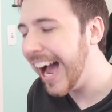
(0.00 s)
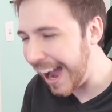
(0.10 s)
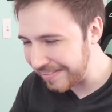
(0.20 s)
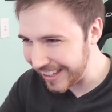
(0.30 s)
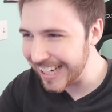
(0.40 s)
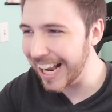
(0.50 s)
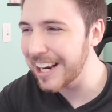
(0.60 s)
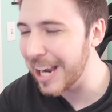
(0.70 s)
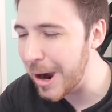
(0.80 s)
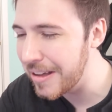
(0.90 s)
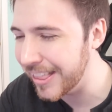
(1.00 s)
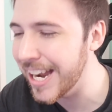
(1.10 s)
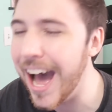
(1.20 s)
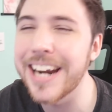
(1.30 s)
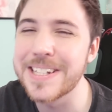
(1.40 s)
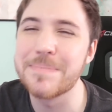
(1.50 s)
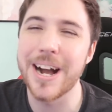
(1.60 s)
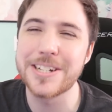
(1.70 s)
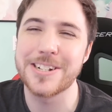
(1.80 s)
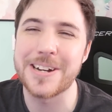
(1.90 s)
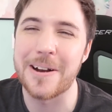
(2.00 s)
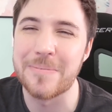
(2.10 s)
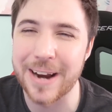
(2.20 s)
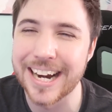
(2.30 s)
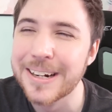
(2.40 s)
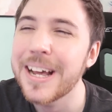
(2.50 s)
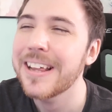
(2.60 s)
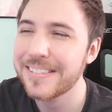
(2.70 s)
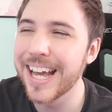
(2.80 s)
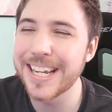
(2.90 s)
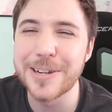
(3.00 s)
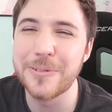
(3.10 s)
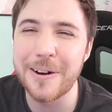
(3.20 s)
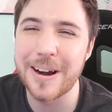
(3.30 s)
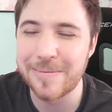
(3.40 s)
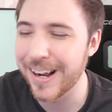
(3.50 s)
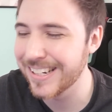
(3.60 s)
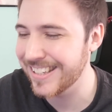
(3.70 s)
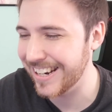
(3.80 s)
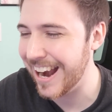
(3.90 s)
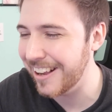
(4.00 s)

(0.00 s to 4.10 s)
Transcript: I think I'll go with the not as much jailbait. Thank you very much there.